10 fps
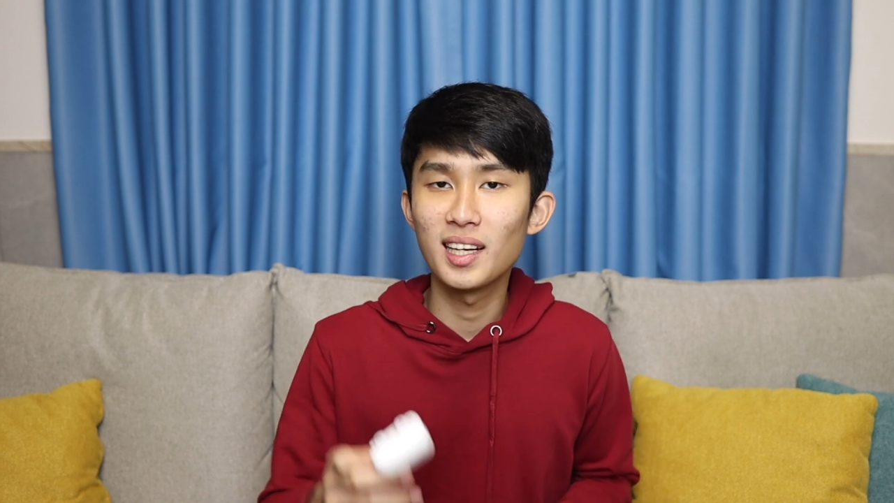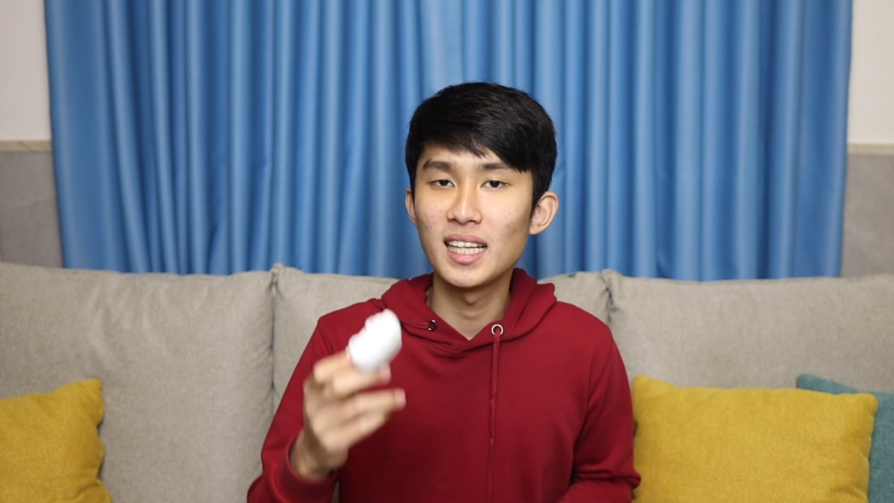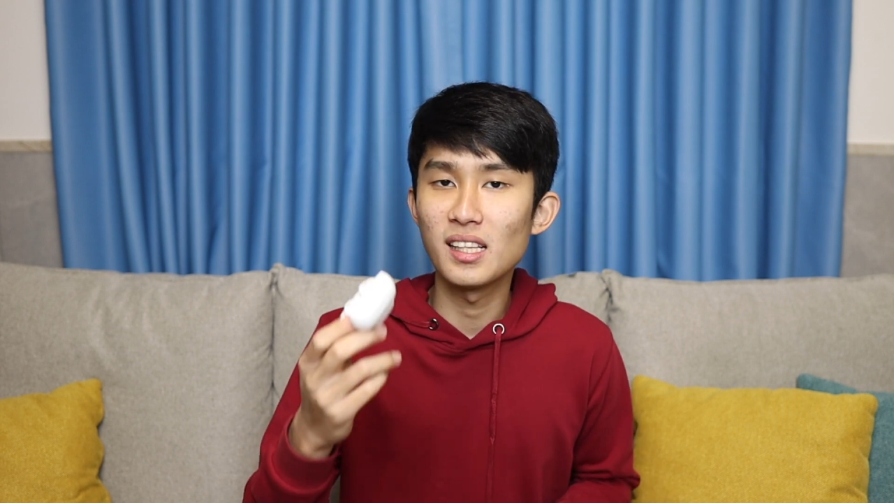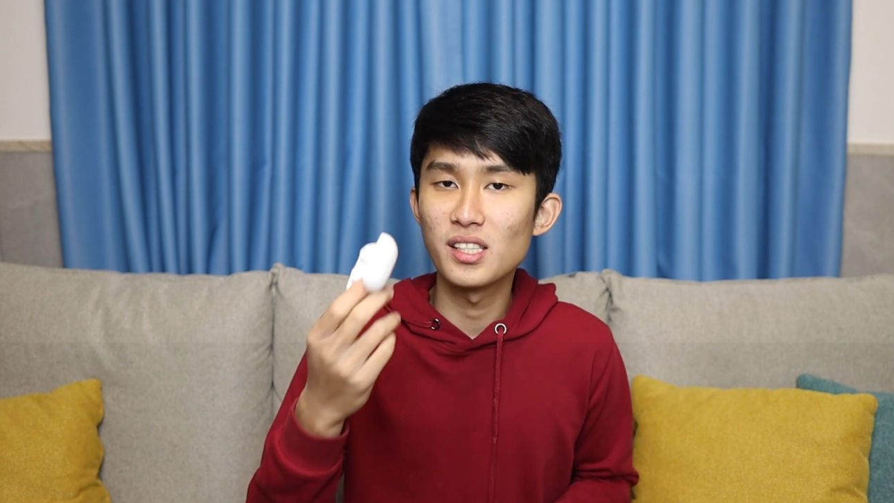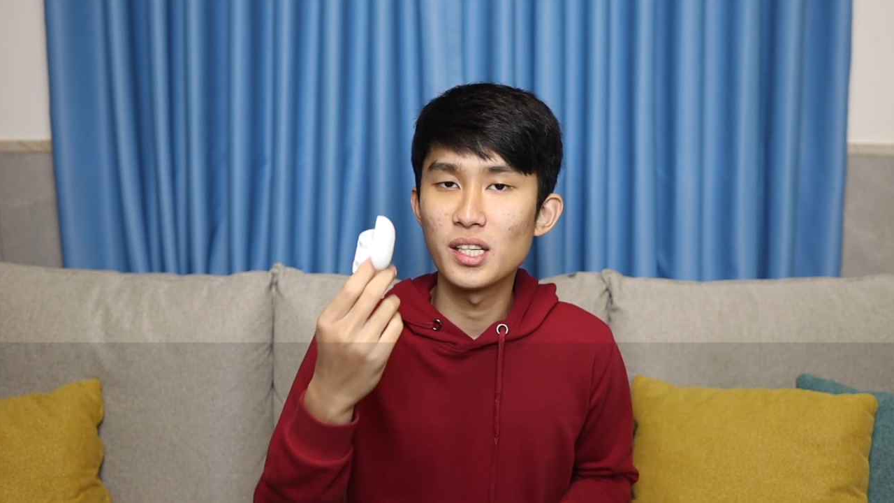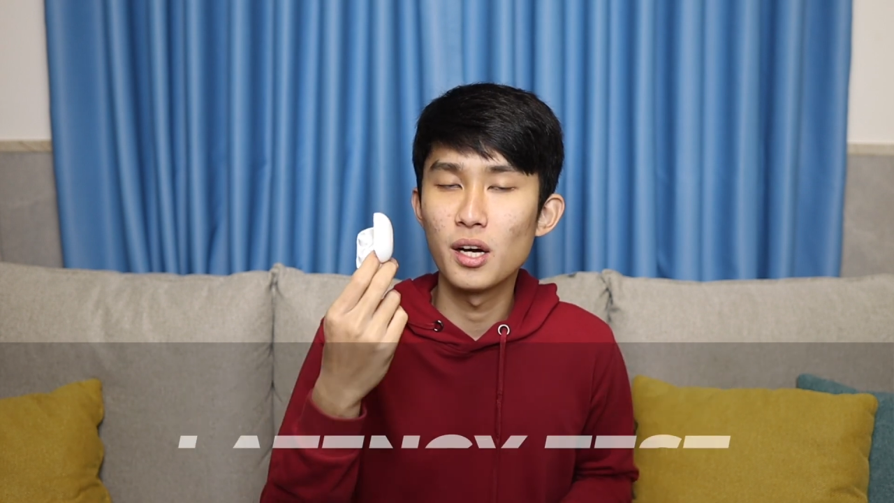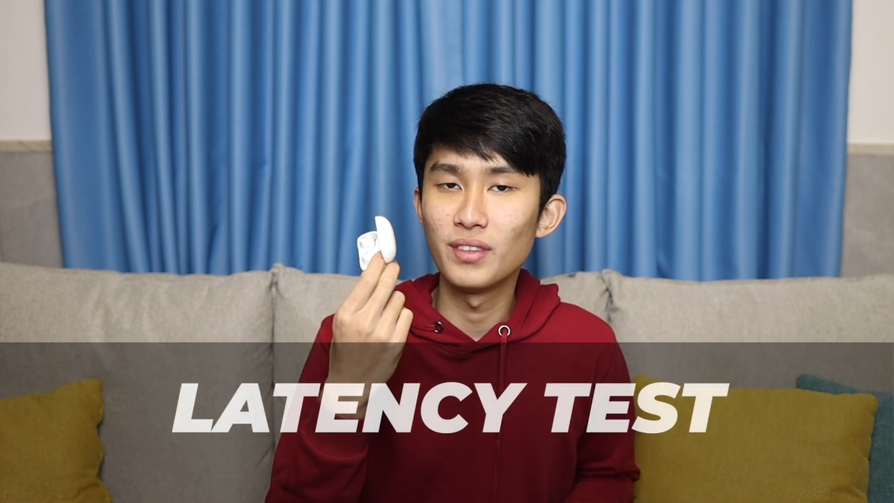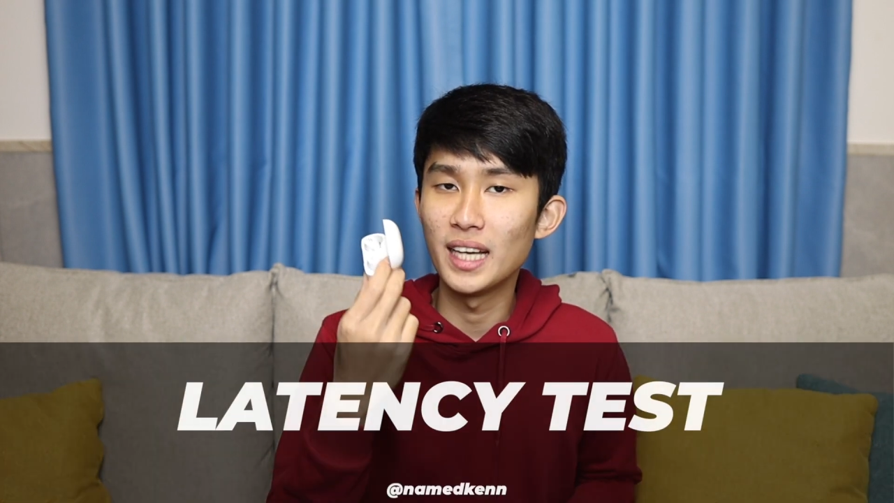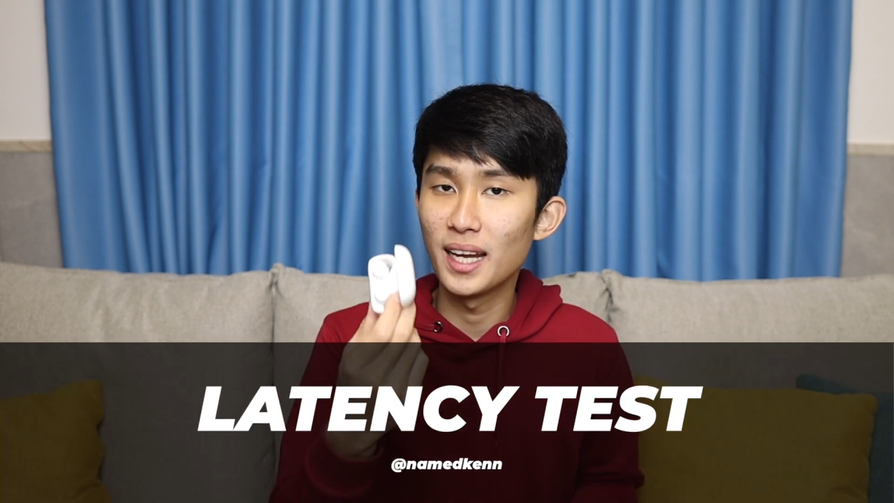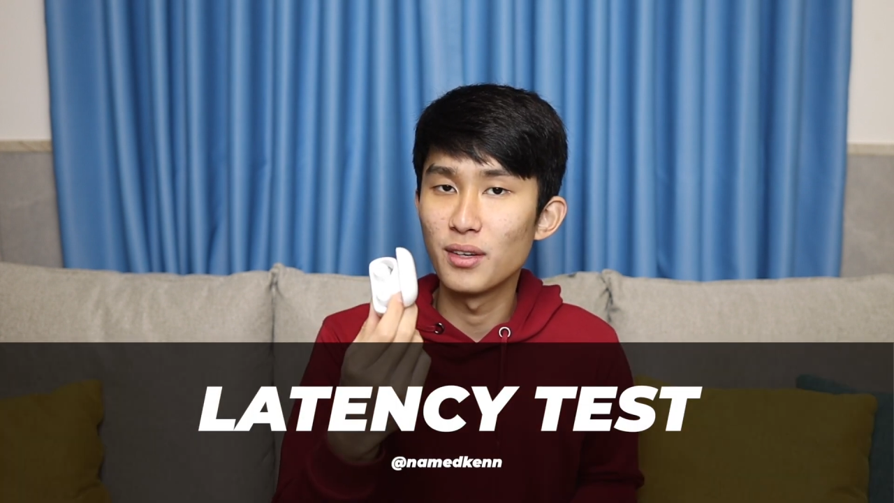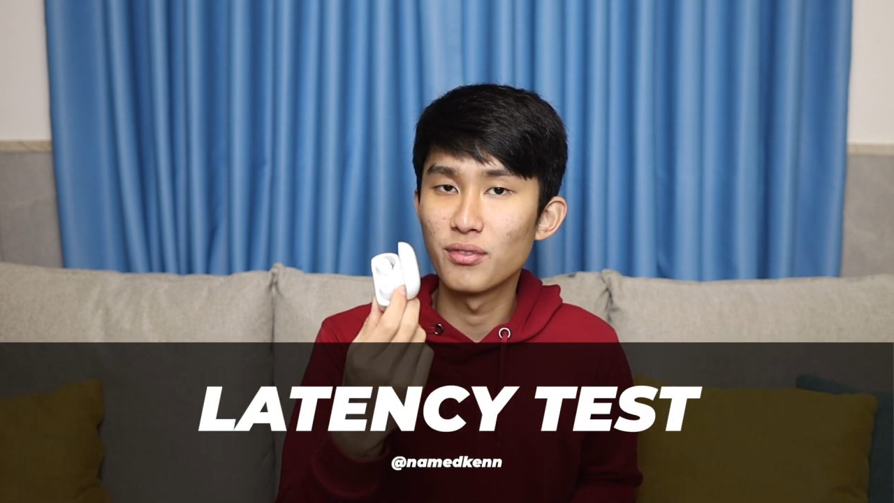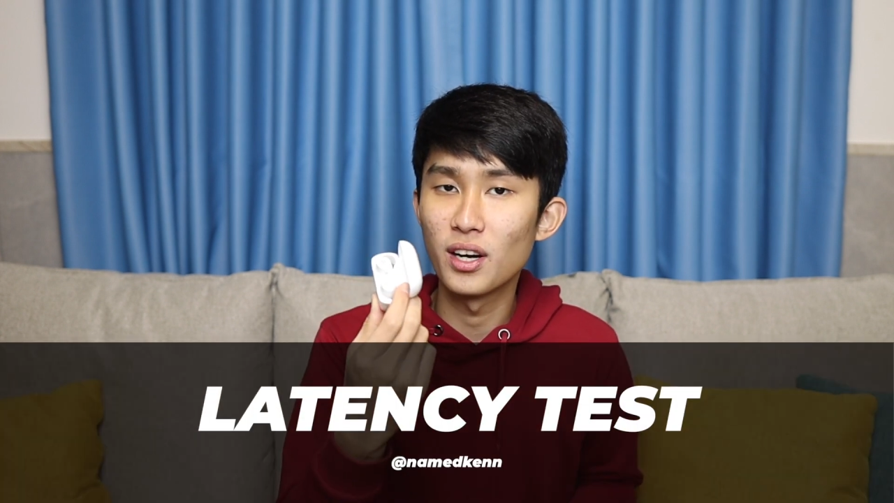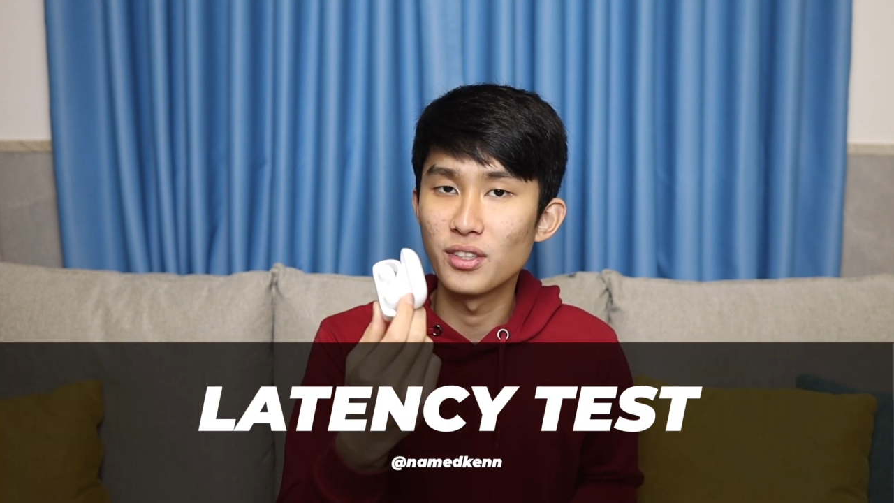latency of the Edifier